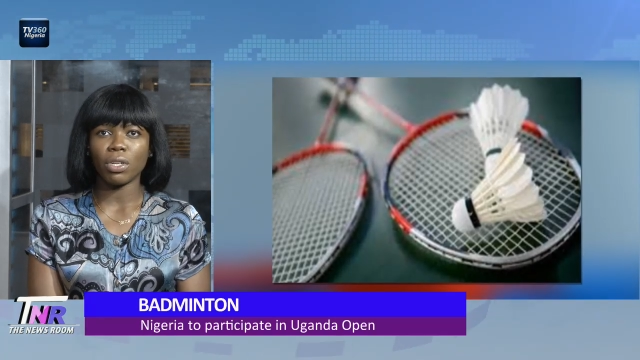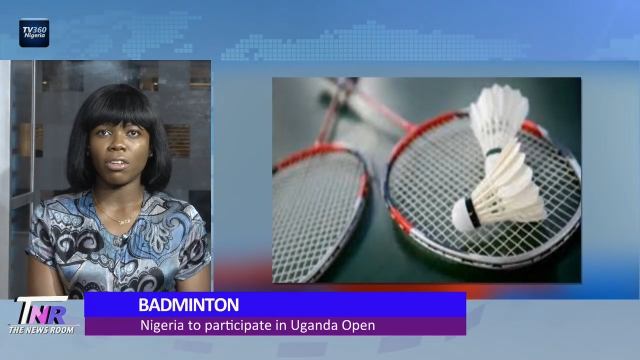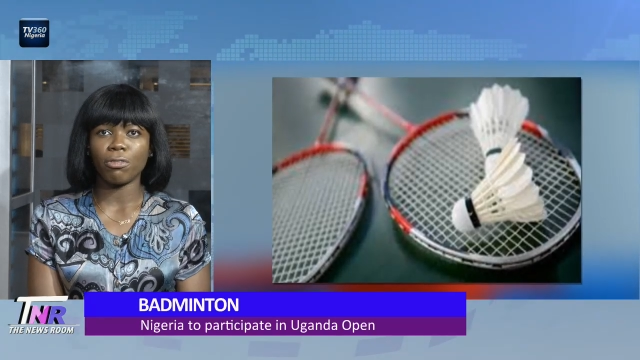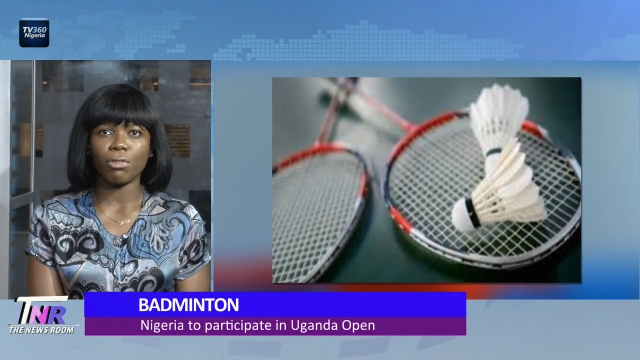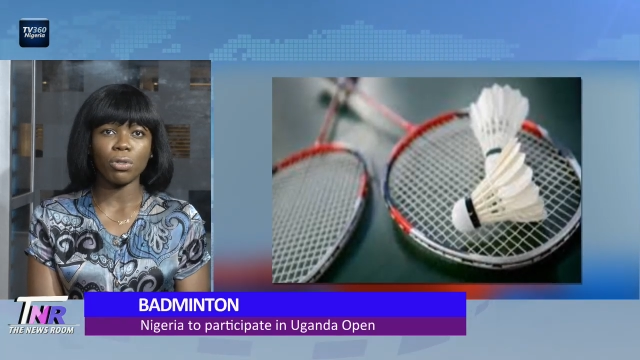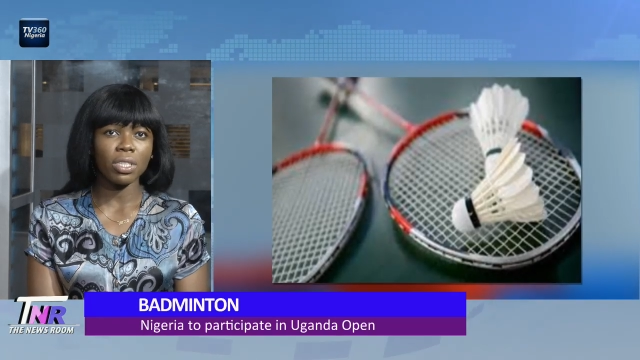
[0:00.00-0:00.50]
who
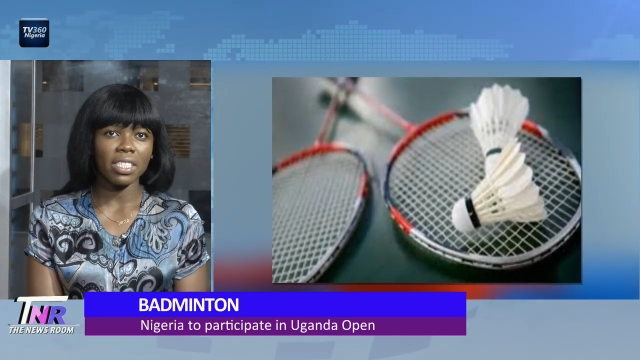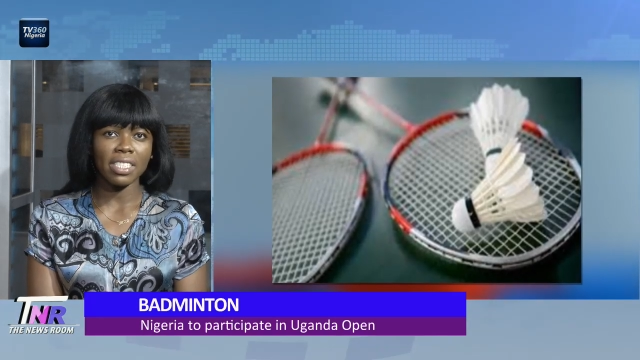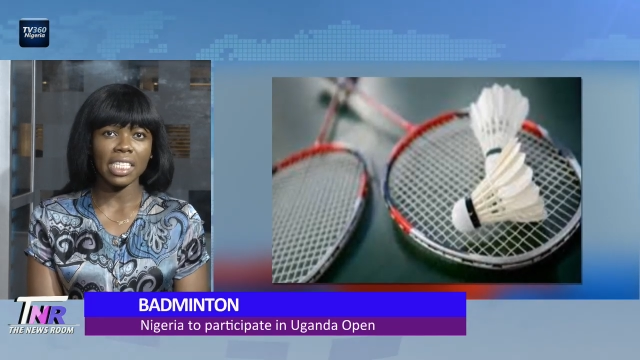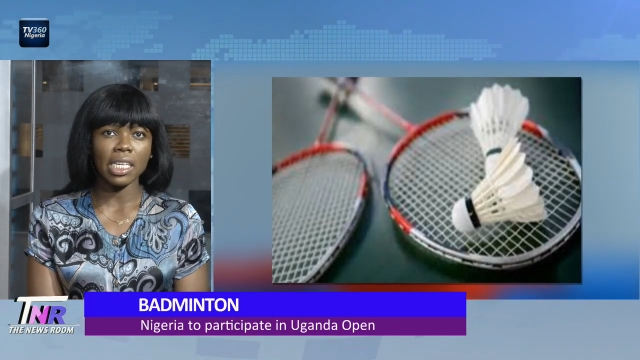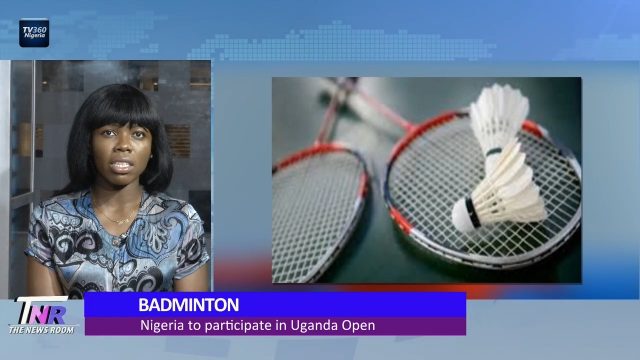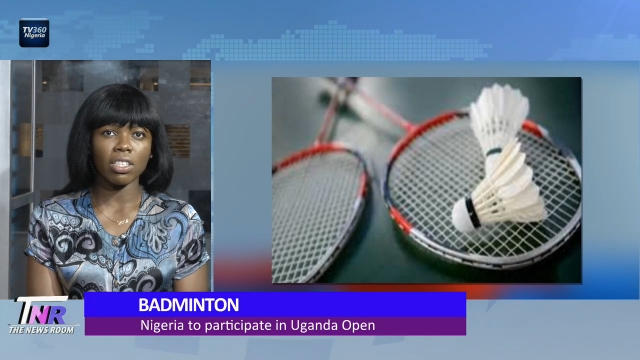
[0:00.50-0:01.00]
are
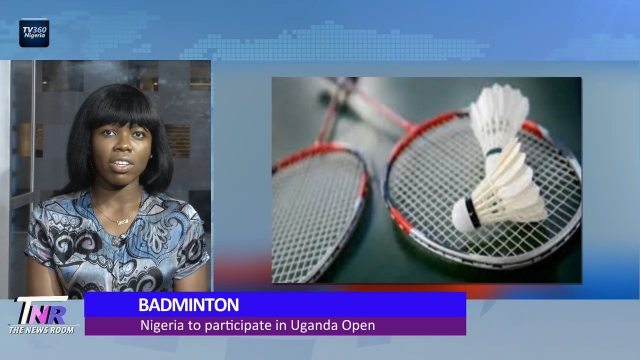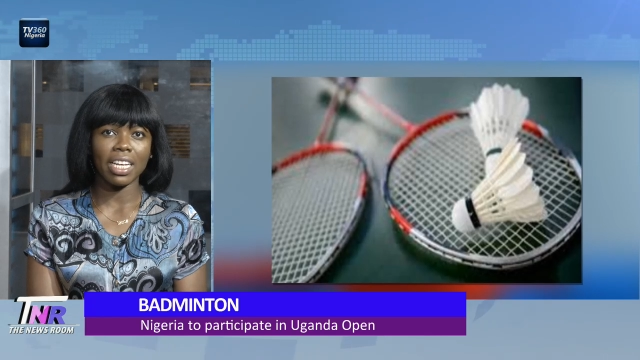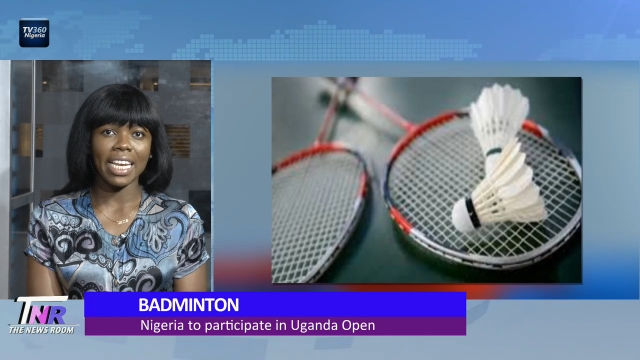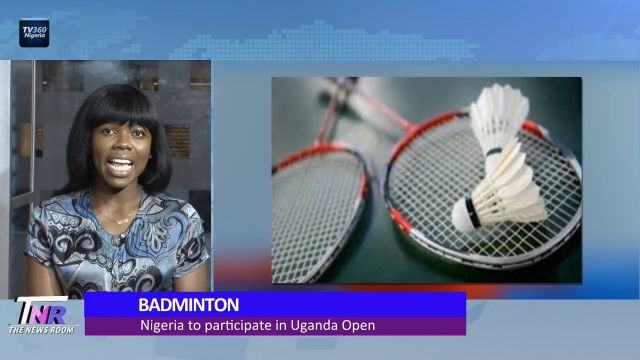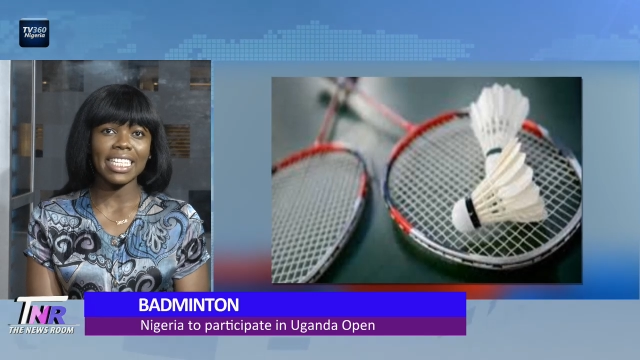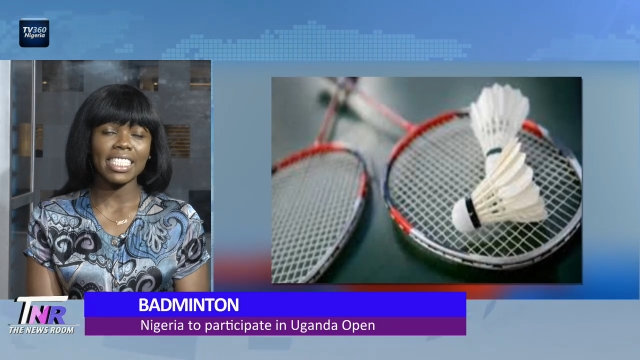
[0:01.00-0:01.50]
focusing on
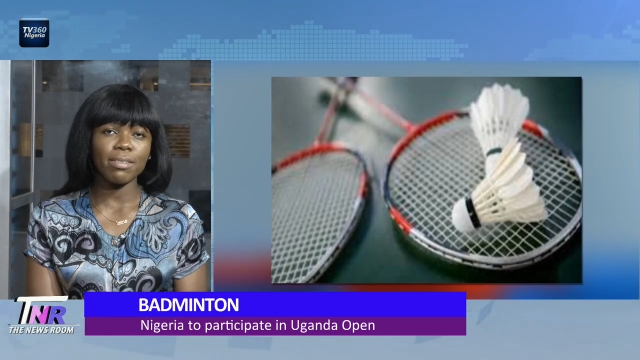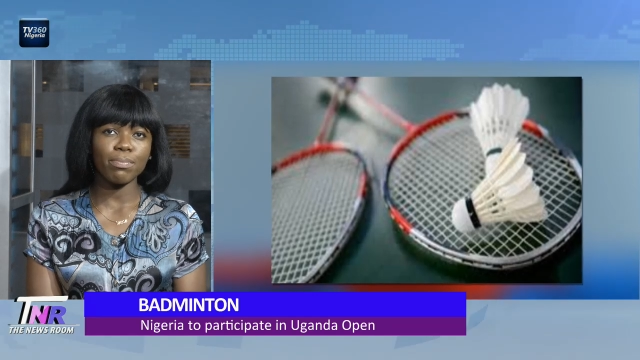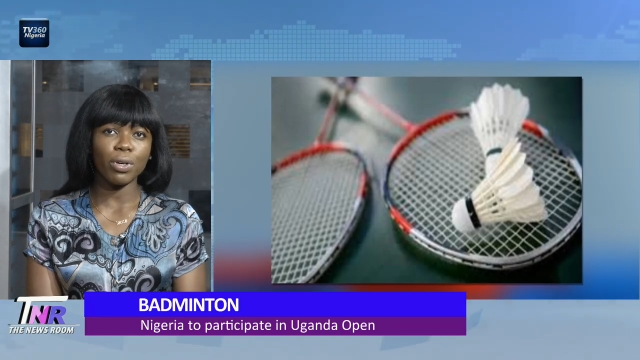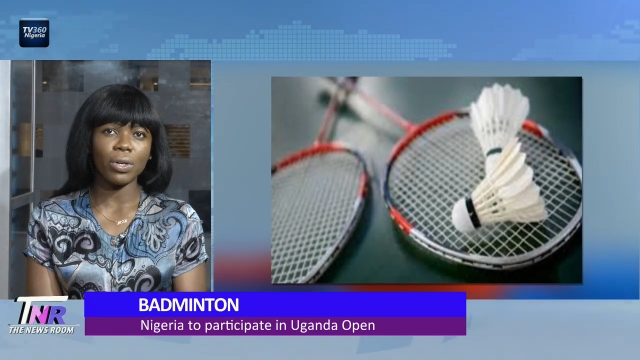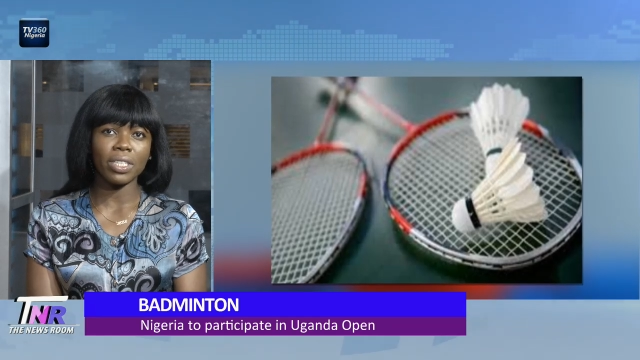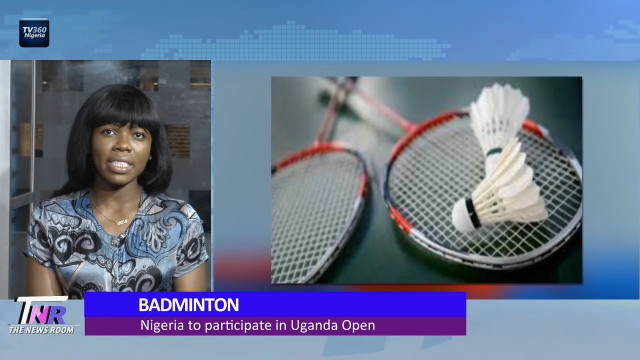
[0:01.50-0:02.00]
collecting
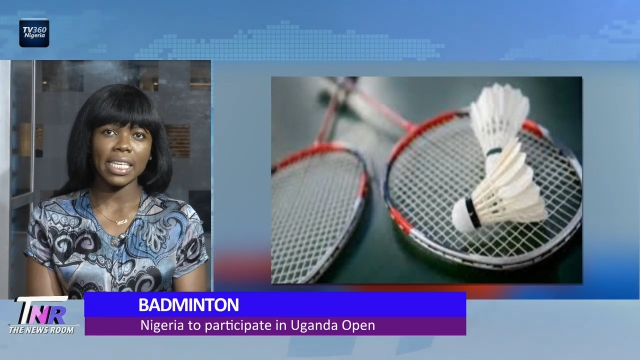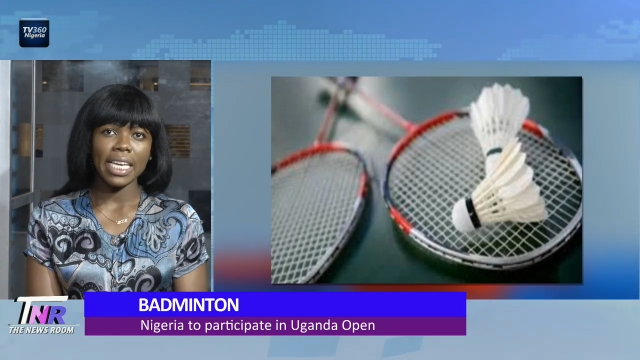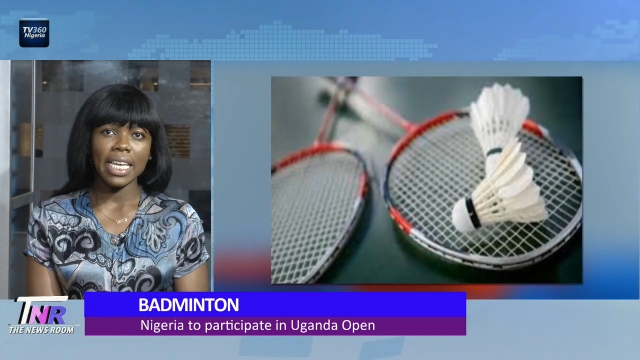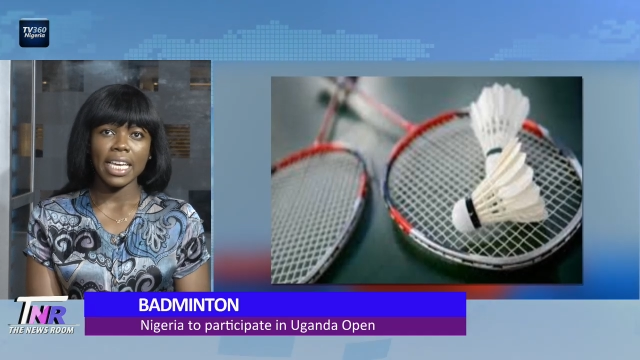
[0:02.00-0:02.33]
points